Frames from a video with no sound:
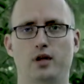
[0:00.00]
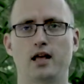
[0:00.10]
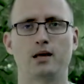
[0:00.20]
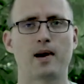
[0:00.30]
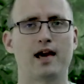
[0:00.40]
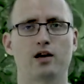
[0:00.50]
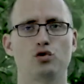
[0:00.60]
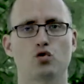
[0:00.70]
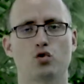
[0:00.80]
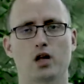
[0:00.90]
Any bank in
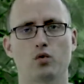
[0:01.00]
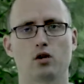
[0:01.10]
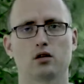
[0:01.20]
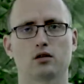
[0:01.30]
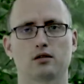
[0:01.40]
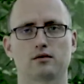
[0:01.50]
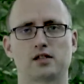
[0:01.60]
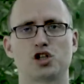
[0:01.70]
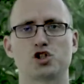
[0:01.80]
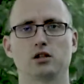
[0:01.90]
Ukraine will
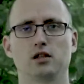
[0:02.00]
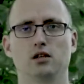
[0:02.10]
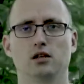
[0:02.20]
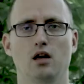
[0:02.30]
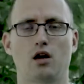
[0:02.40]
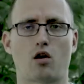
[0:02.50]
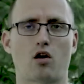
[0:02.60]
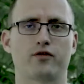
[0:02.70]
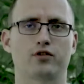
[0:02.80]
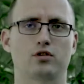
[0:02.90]
essentially
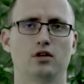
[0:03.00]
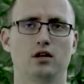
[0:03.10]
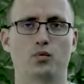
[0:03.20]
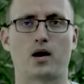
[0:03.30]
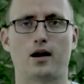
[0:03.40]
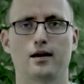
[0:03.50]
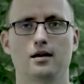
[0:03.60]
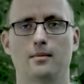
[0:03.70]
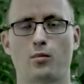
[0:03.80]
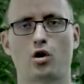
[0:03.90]
offer to buy
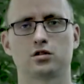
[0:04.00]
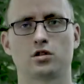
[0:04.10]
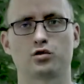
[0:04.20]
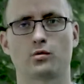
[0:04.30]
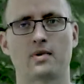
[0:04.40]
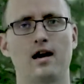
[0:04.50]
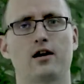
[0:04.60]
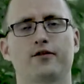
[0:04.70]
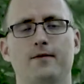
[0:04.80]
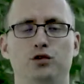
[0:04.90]
bonds on your
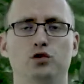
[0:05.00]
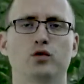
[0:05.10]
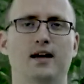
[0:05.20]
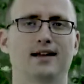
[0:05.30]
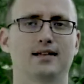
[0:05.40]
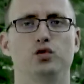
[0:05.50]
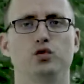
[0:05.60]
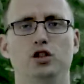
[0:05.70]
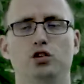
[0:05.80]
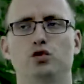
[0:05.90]
behalf. And to do that, you
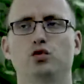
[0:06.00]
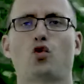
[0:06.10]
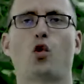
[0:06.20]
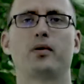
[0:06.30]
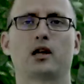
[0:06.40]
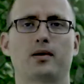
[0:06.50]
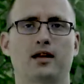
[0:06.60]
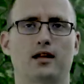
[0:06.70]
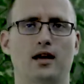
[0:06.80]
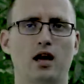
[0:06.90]
need to open up
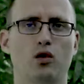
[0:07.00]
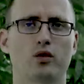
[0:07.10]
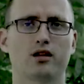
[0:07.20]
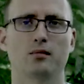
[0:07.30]
an account with